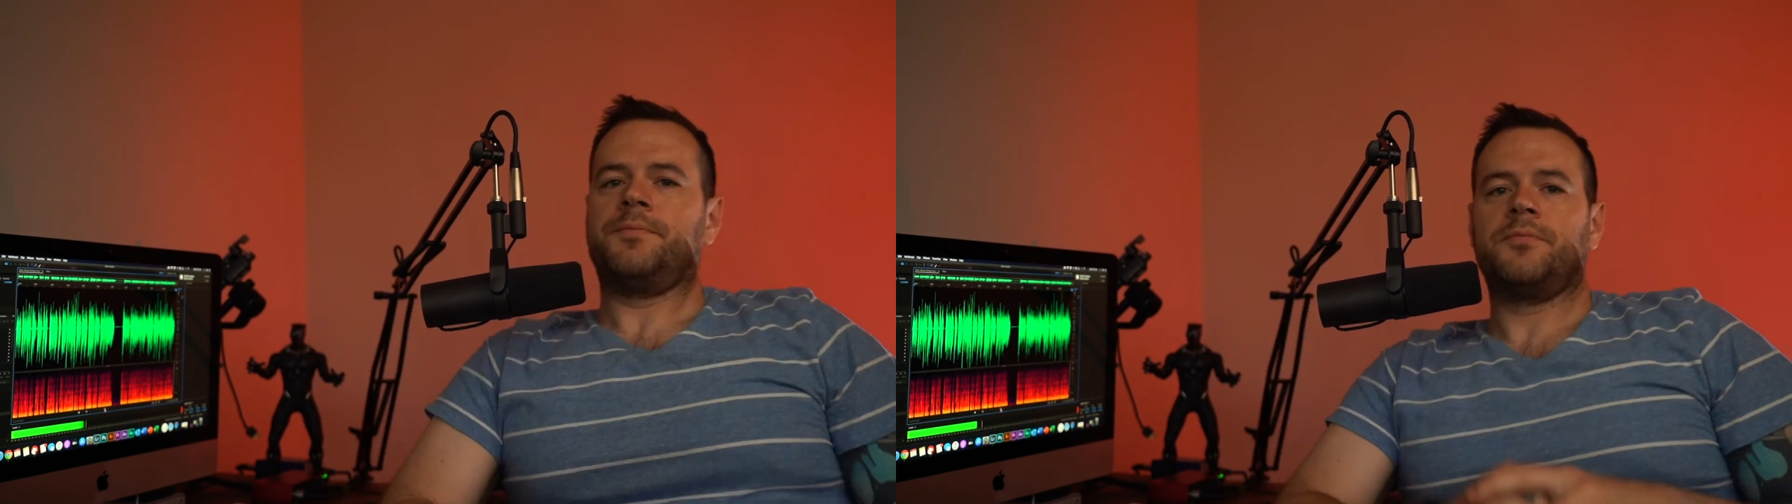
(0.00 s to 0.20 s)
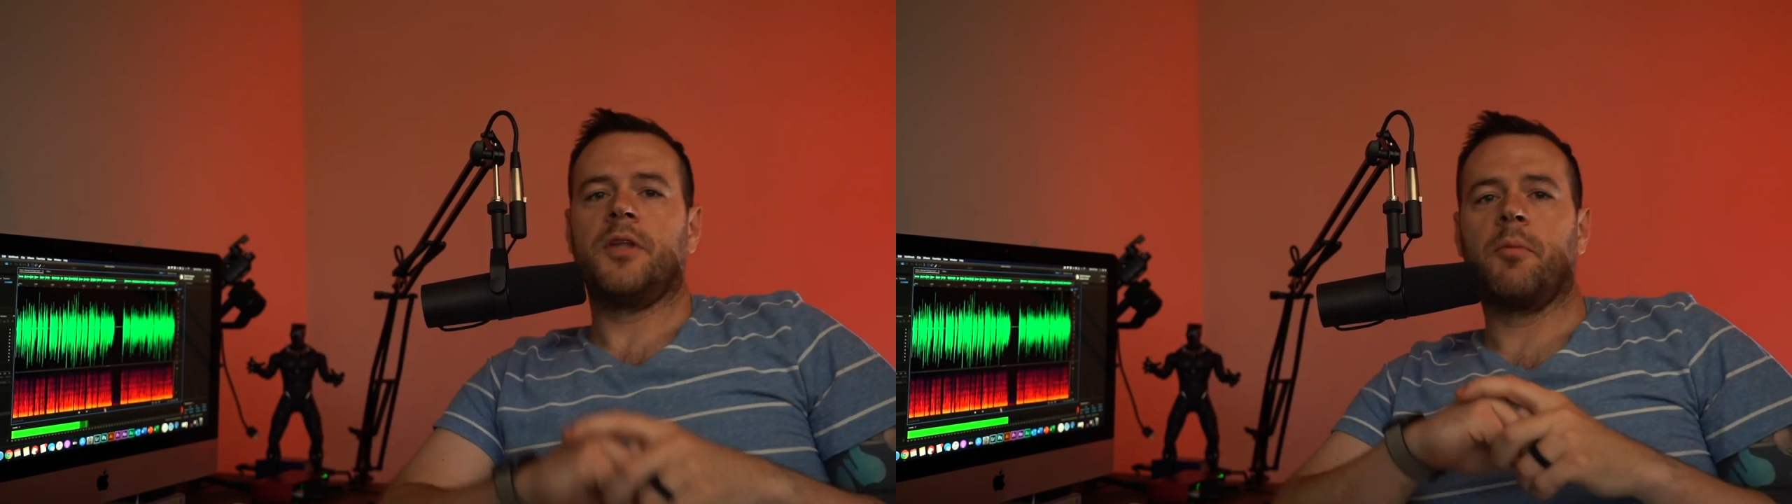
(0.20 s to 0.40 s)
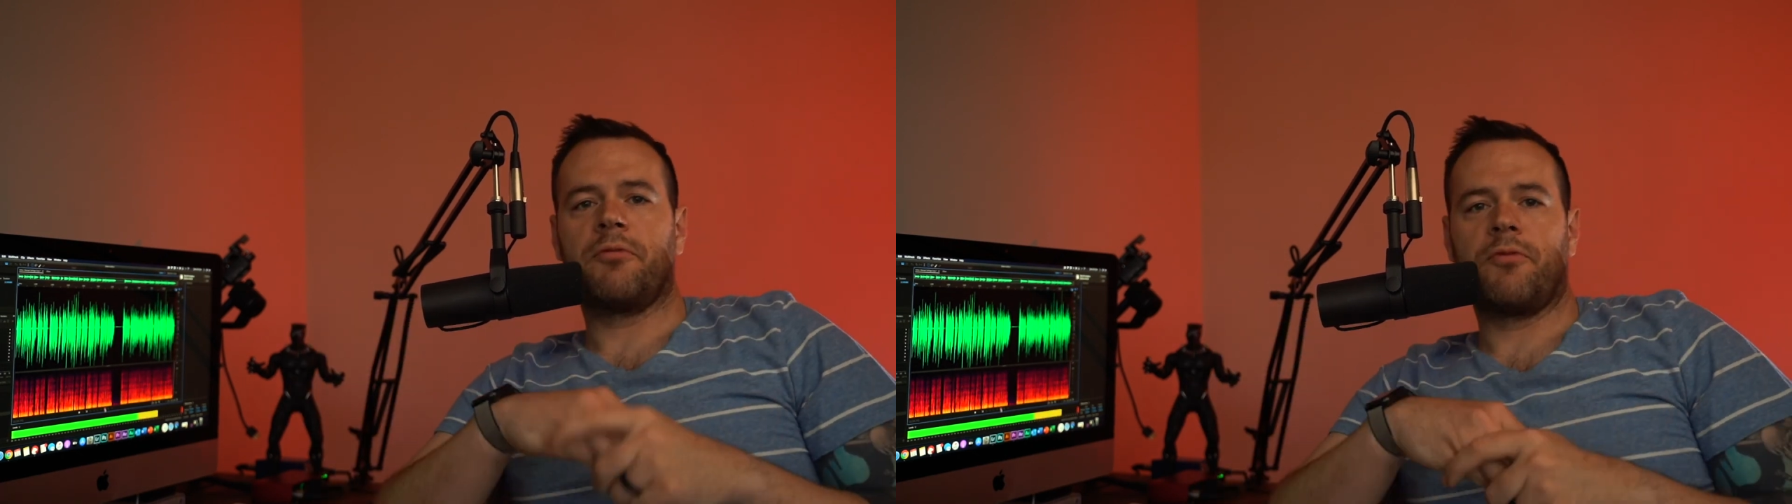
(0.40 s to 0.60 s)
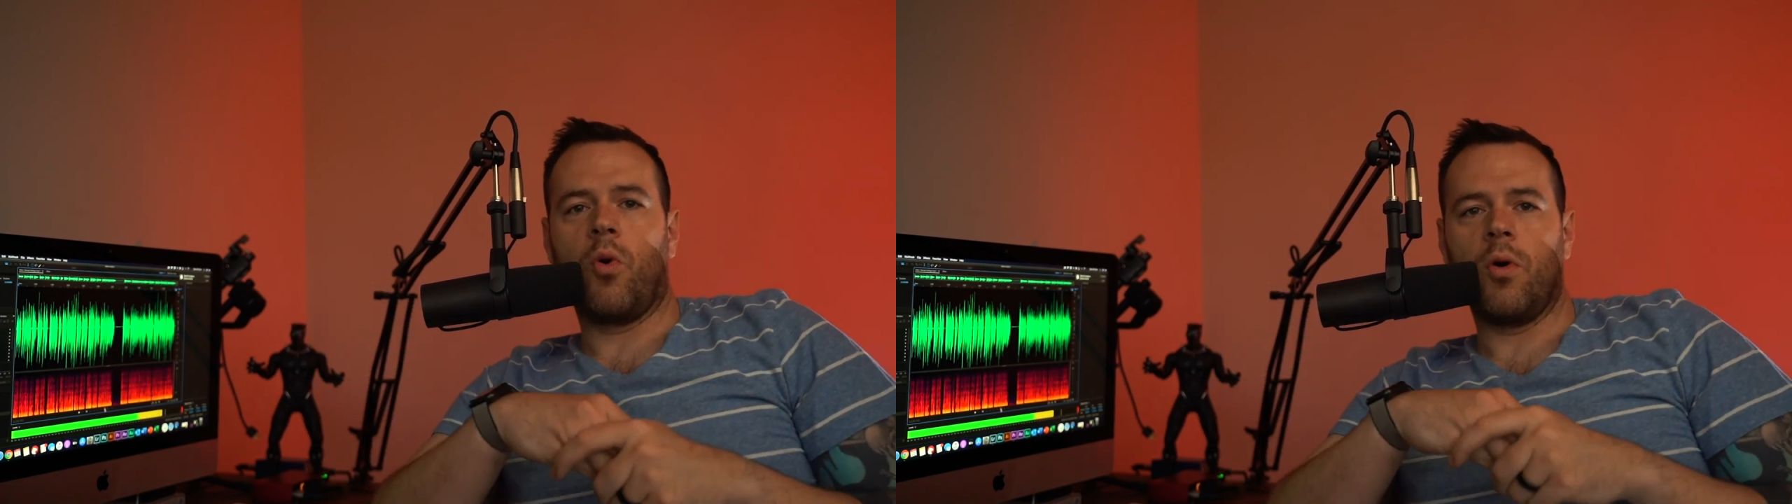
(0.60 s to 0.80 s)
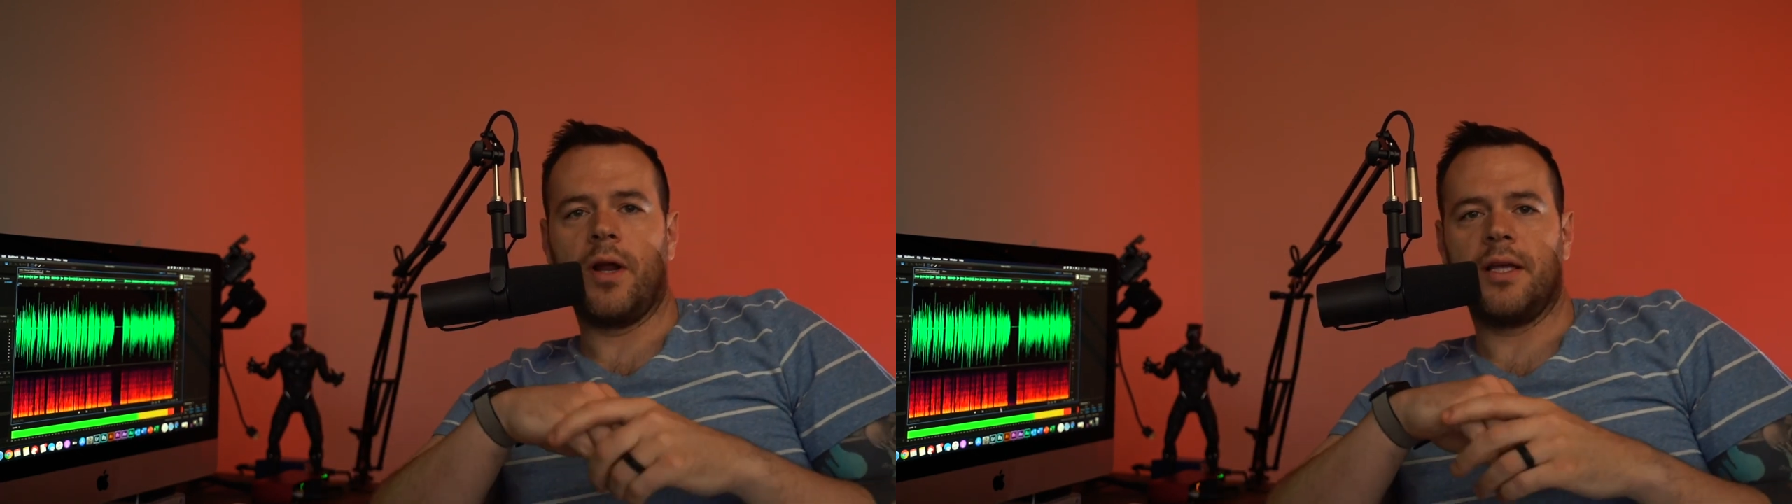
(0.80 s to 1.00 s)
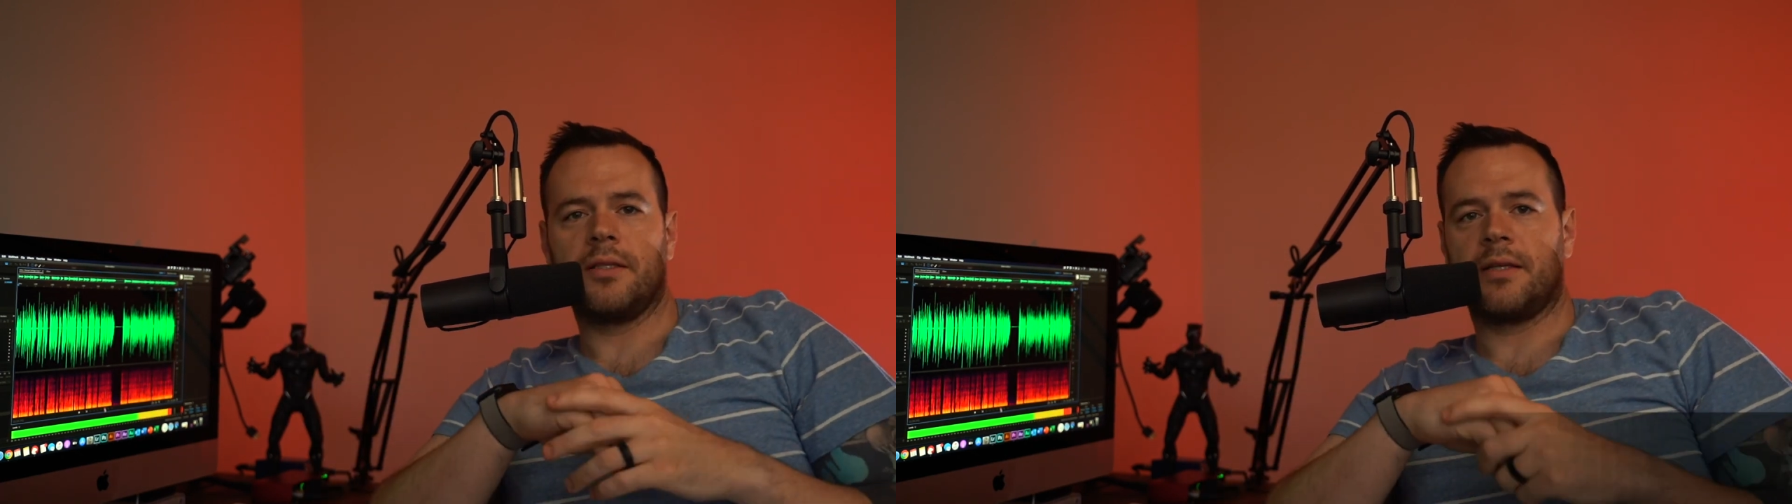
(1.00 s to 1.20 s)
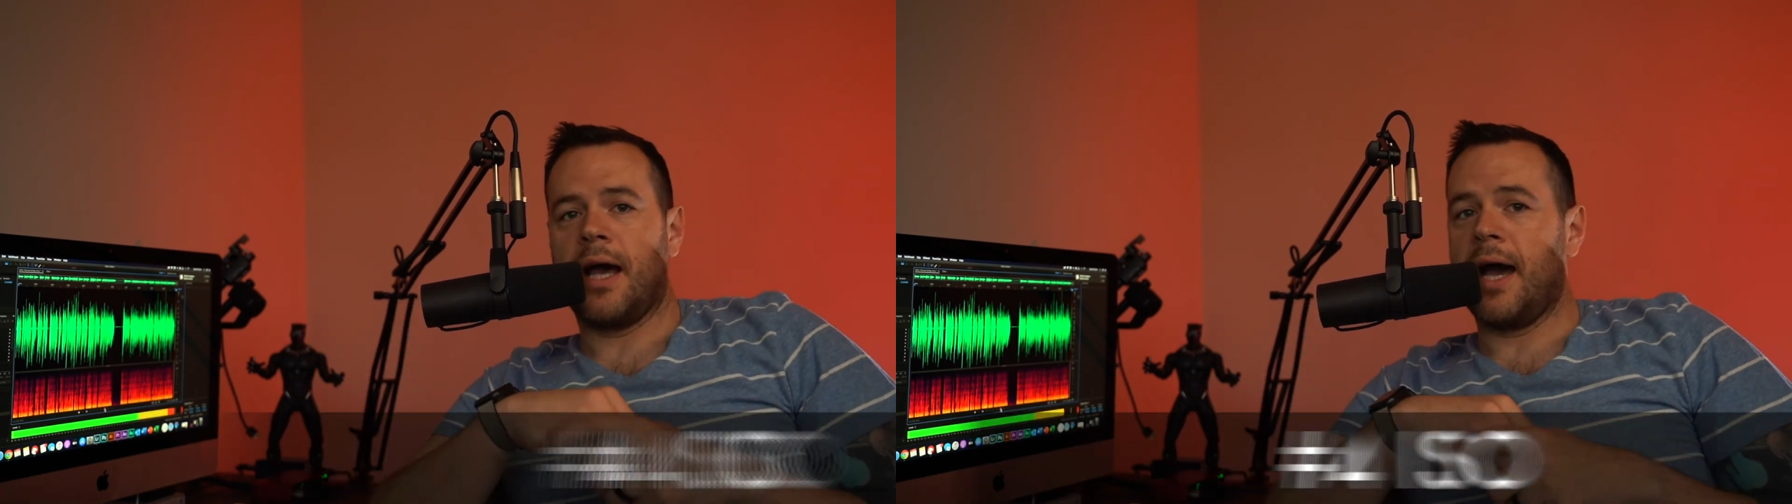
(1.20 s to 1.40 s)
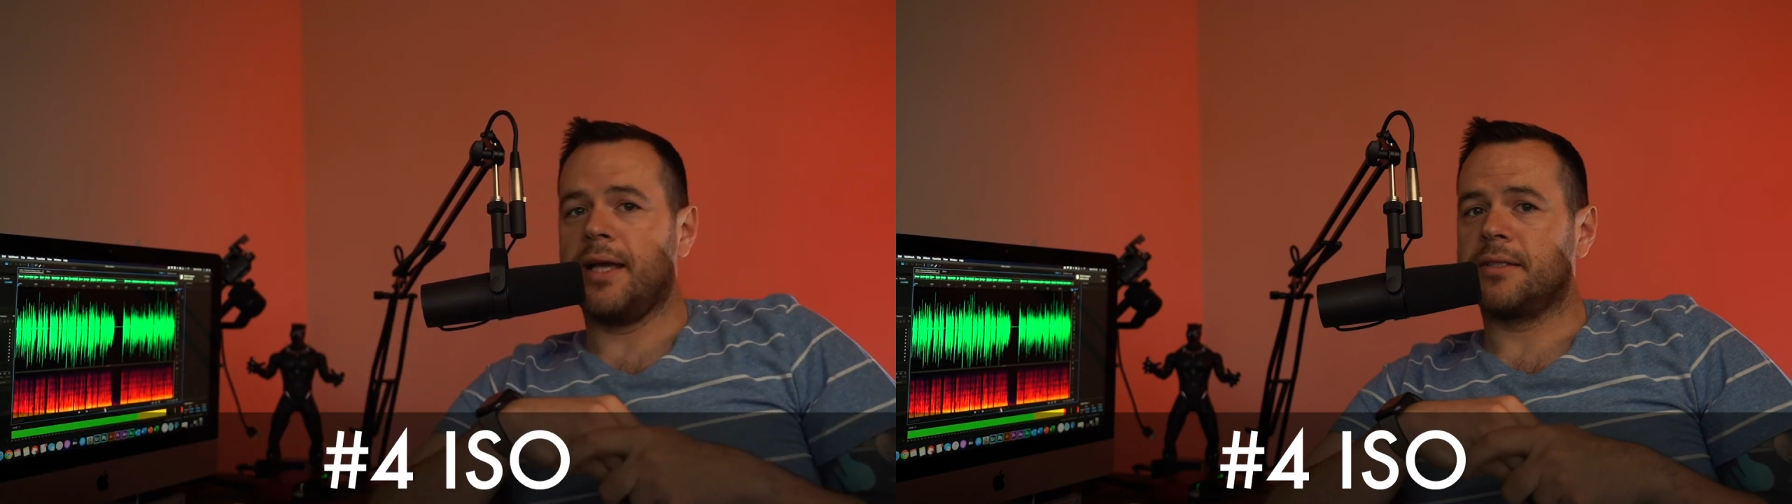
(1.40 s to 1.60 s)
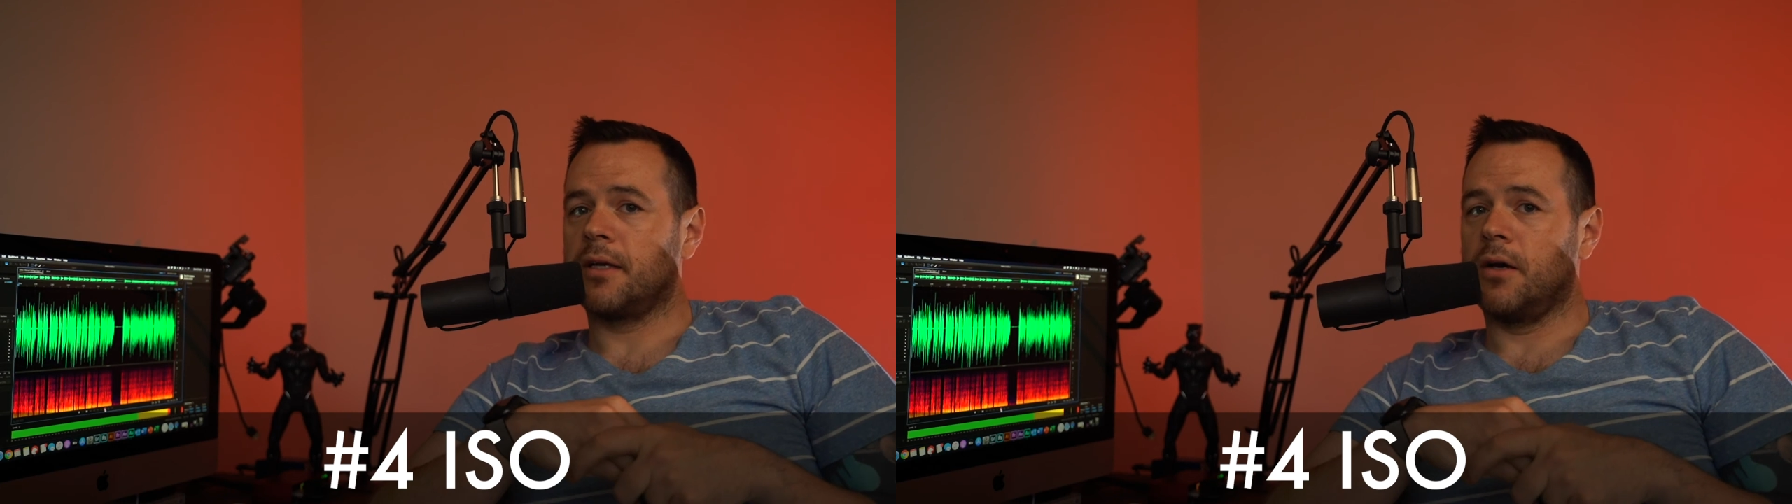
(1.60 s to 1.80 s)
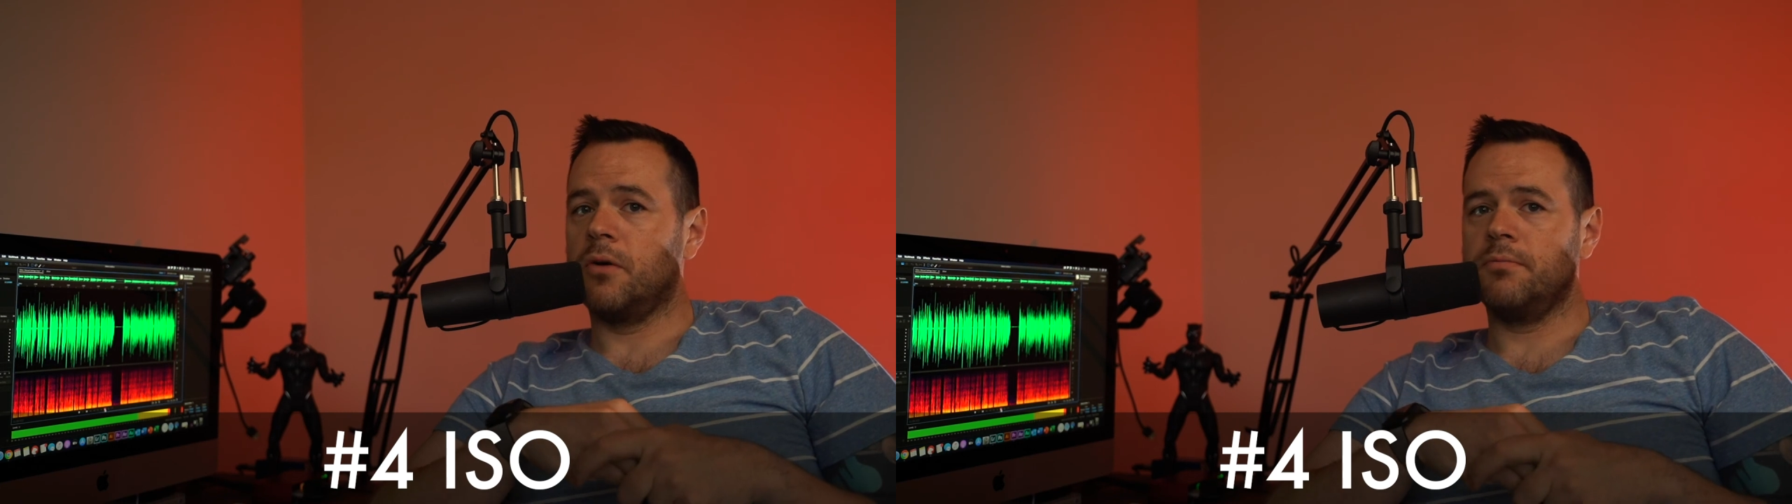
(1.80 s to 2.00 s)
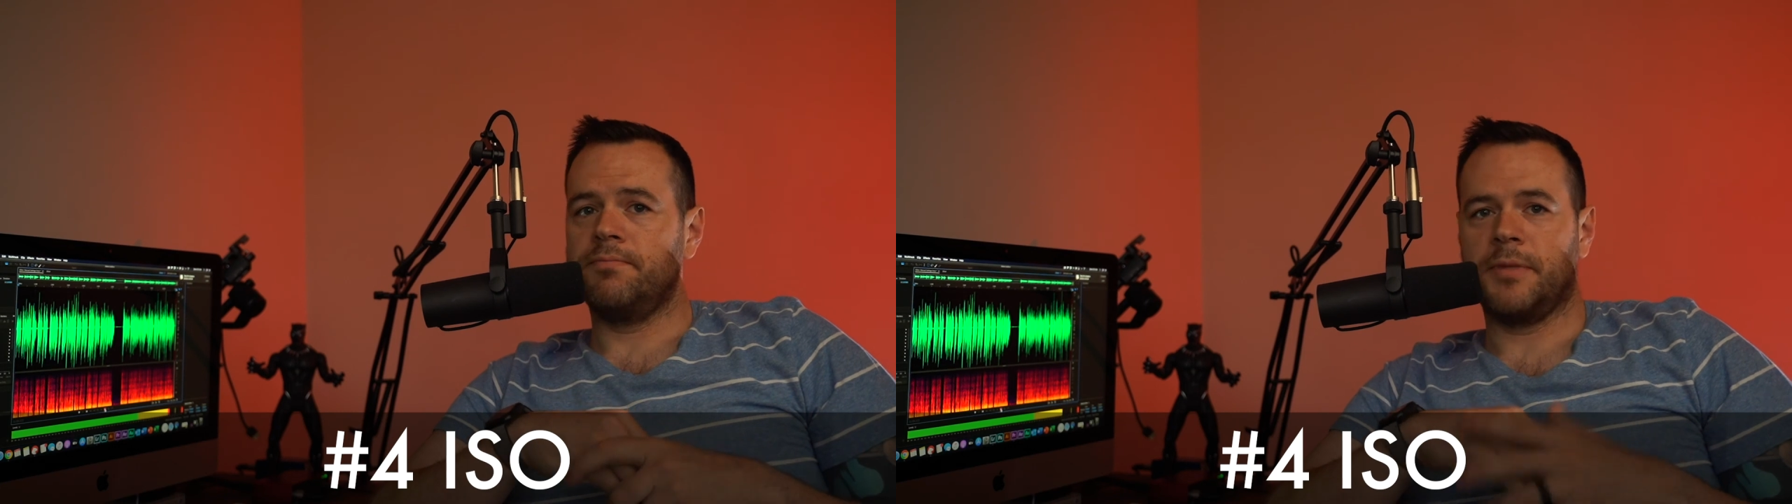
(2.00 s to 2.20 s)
Number 4 is ISO,